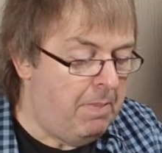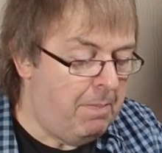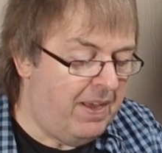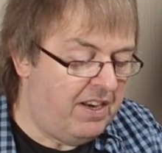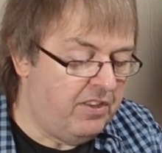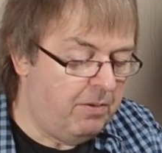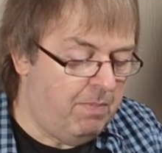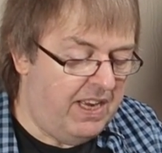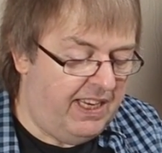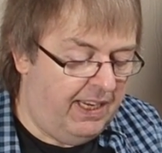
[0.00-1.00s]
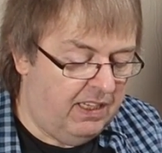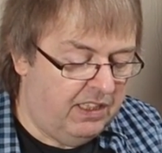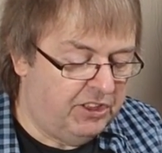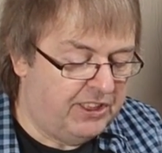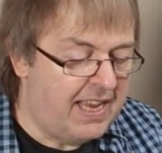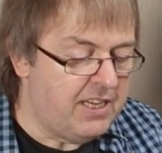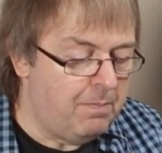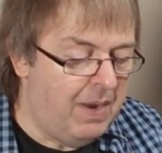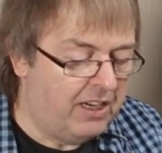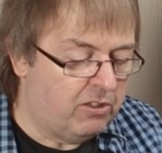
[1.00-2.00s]
bit better than many
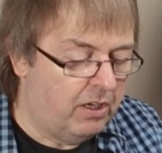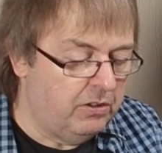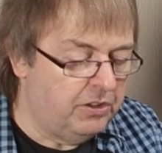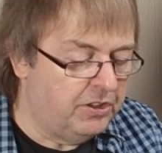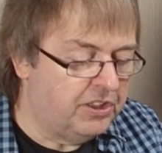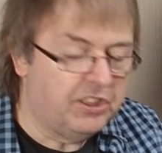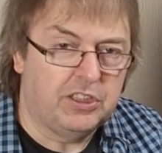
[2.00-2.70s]
standard macros.